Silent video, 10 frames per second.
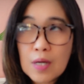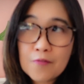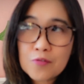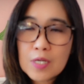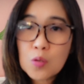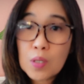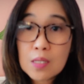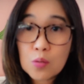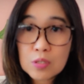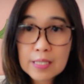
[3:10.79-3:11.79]
I forgot what
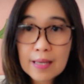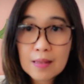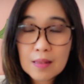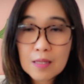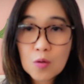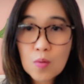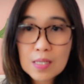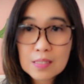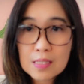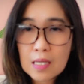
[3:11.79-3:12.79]
hotel
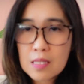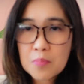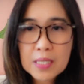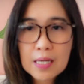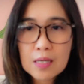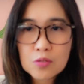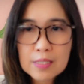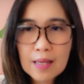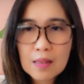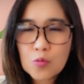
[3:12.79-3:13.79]
was it. I think Manila
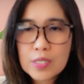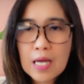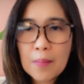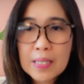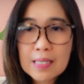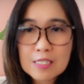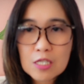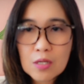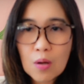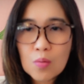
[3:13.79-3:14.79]
Hotel, where the applicants
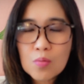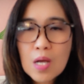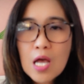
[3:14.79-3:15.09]
go.